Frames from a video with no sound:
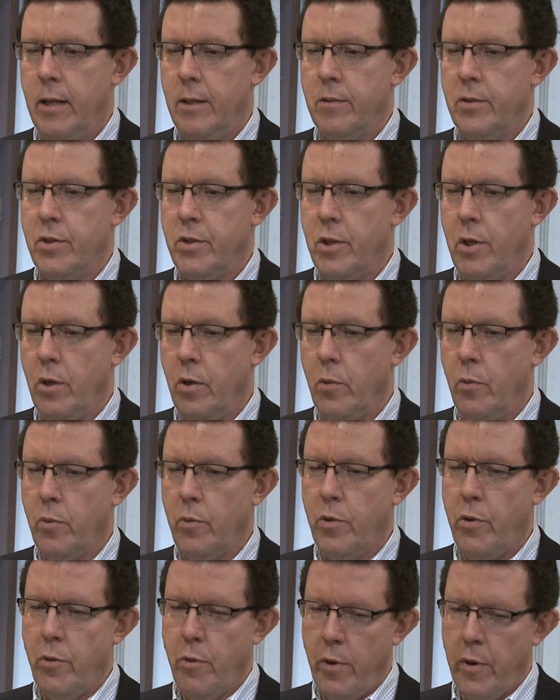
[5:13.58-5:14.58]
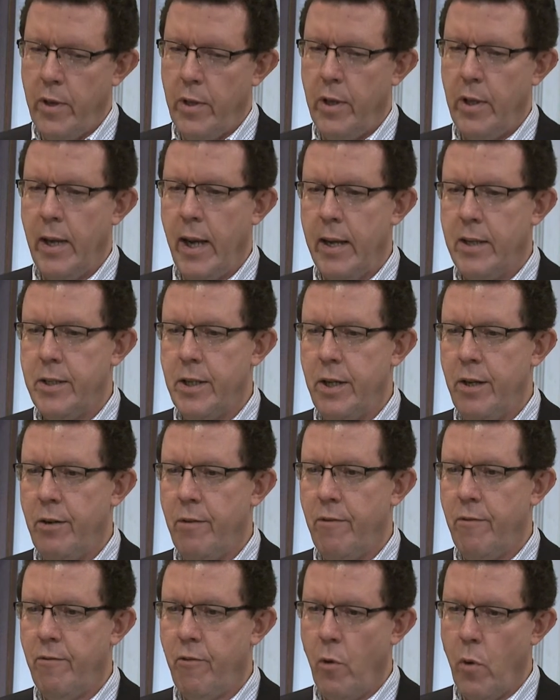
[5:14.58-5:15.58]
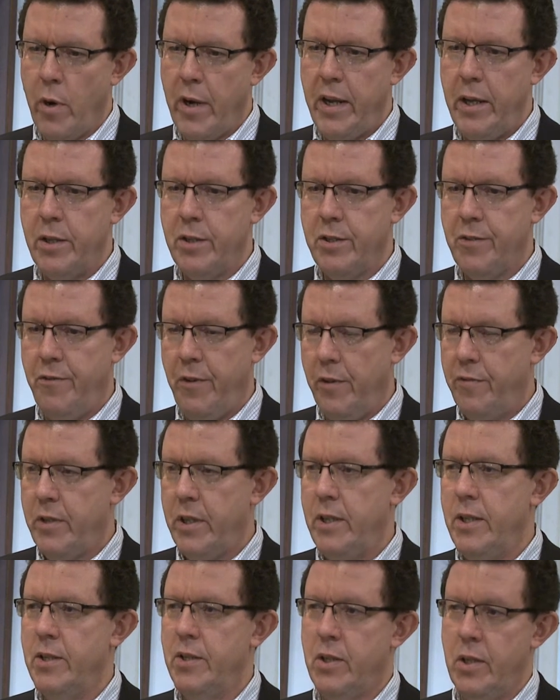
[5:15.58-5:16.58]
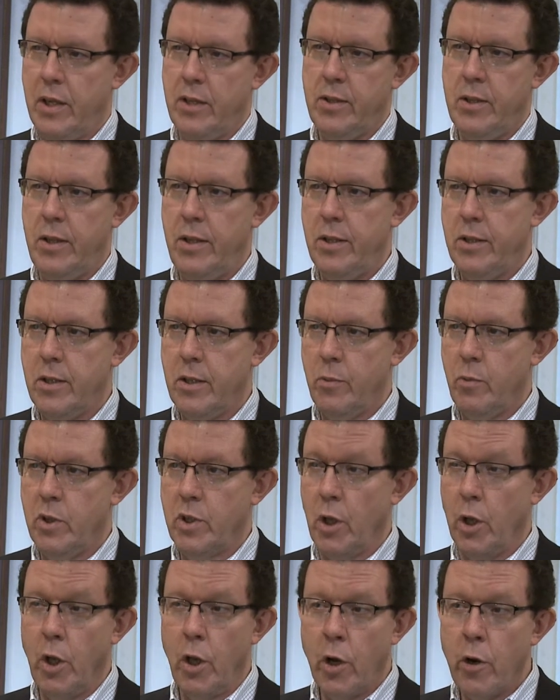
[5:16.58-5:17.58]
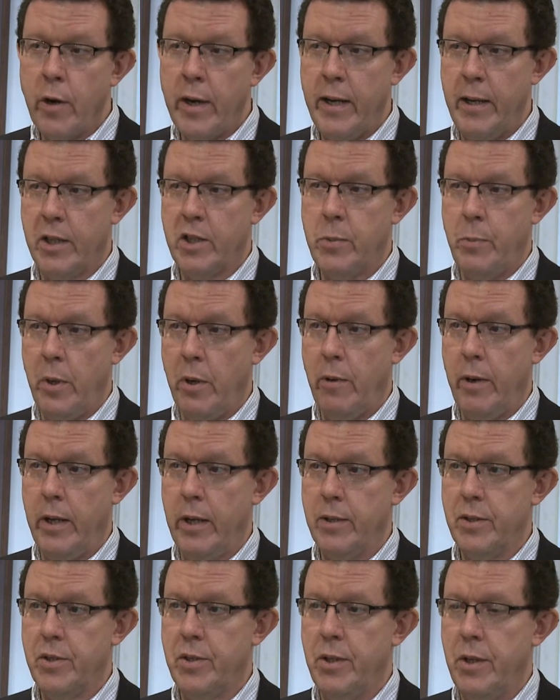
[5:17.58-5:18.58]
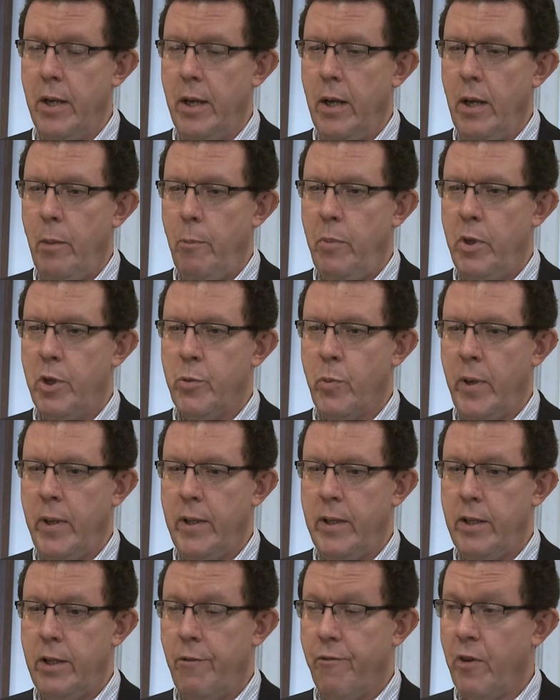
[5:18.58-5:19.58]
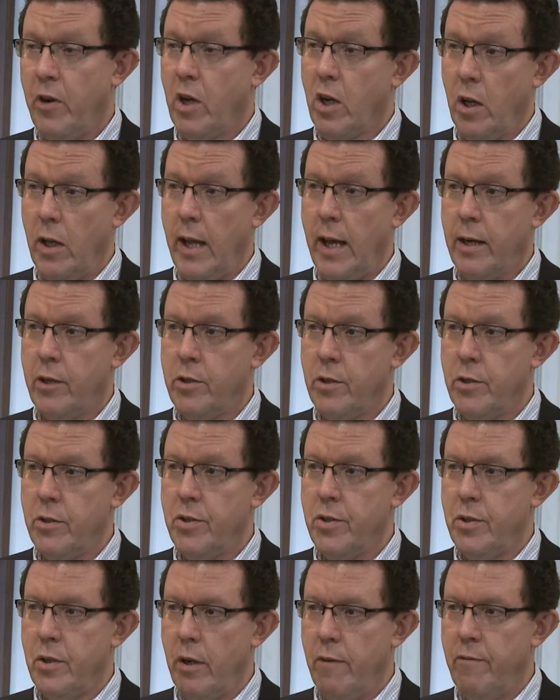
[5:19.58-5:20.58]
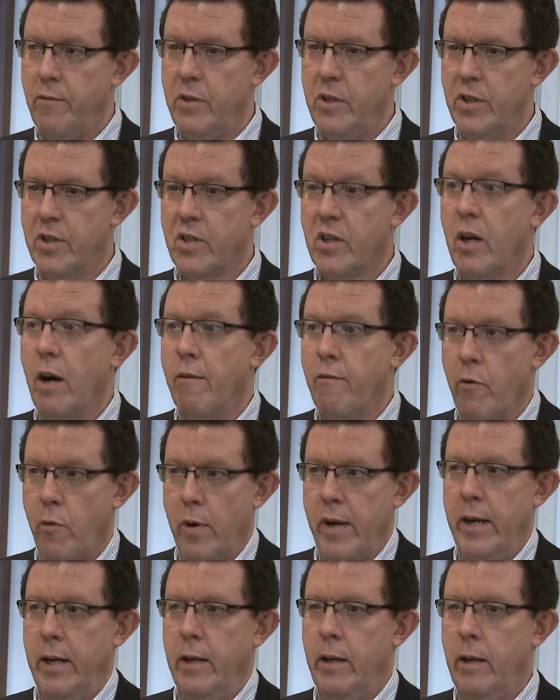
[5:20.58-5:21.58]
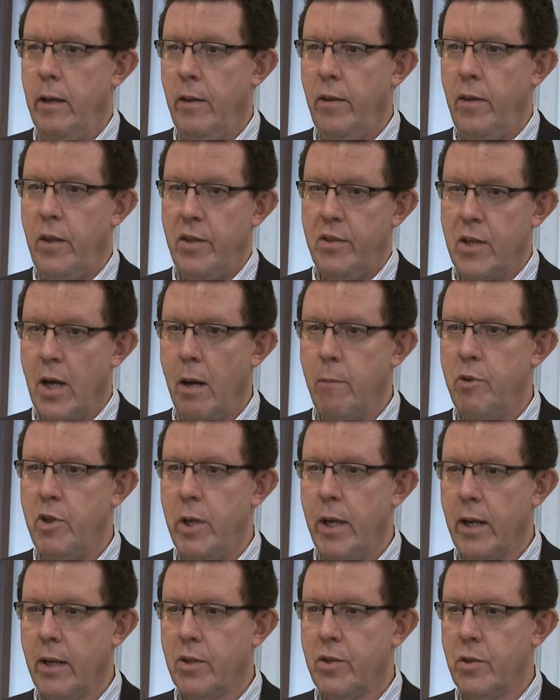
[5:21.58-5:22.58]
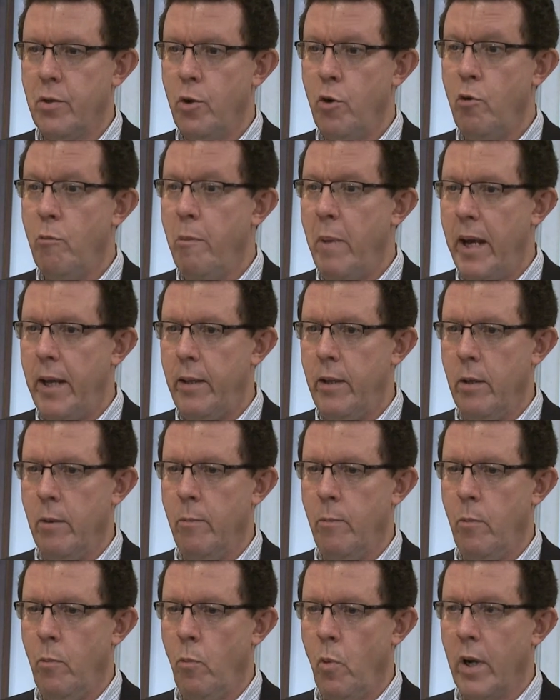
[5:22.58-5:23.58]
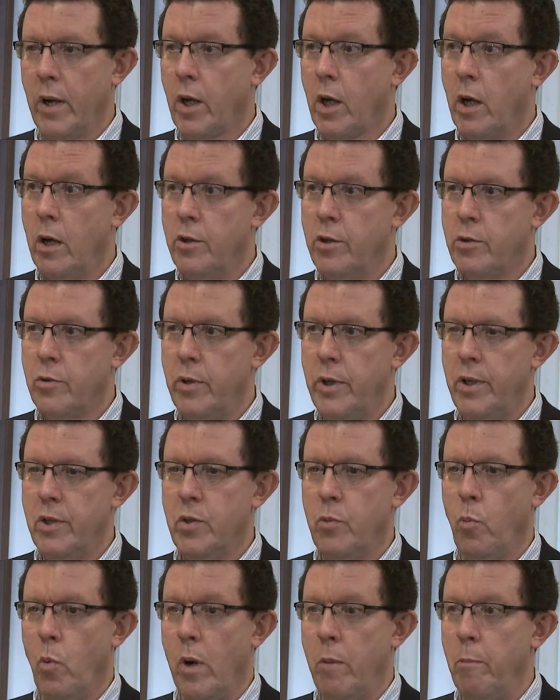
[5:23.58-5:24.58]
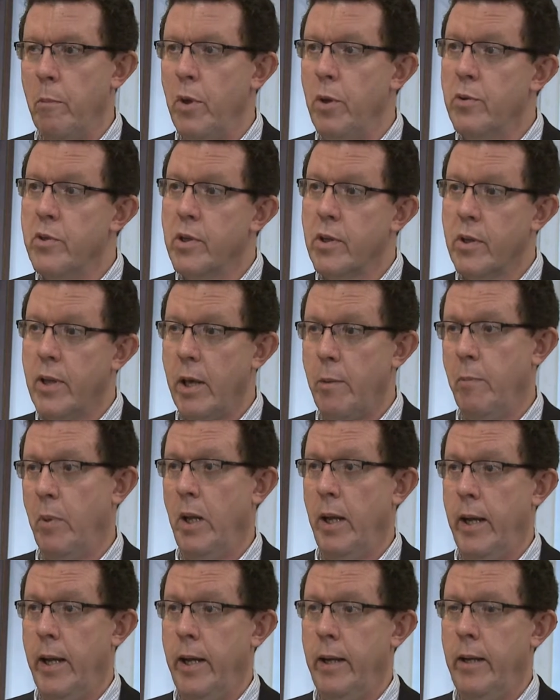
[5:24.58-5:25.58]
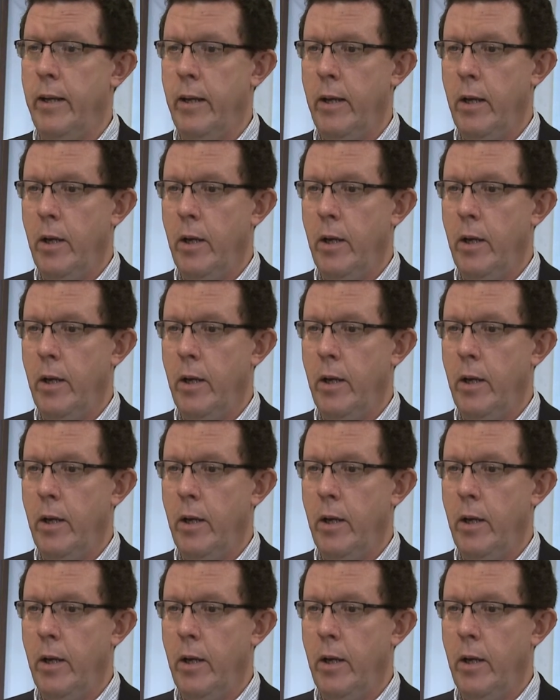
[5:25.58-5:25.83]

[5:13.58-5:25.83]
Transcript: So during the 1940s, 50s, 60s, it was a learning experience between the different collectors of discovering these objects, who made them, what countries, what music they played,